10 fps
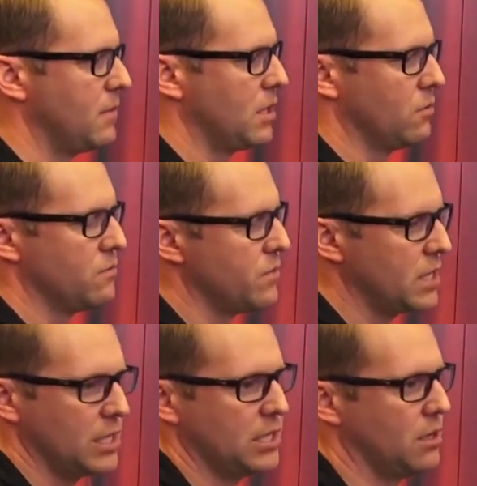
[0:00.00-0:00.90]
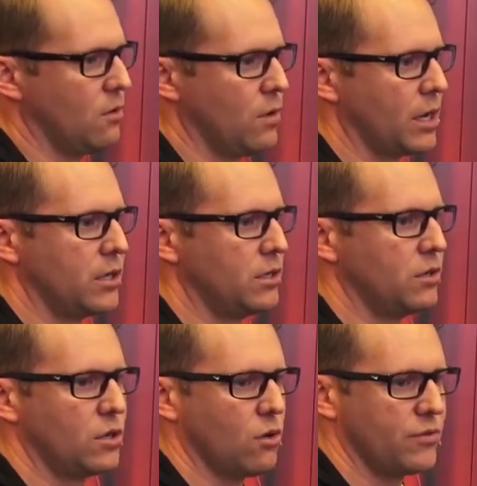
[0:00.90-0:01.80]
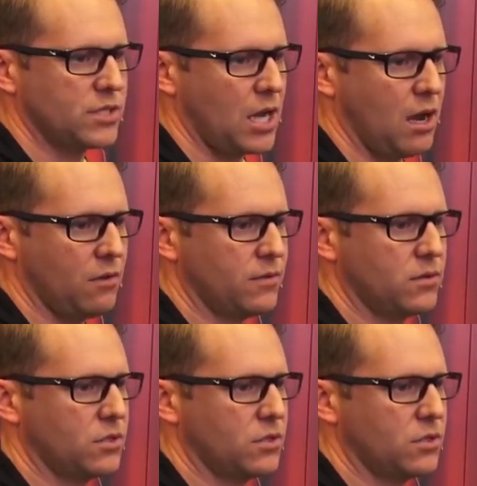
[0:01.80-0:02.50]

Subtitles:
You really don't want to do a north-south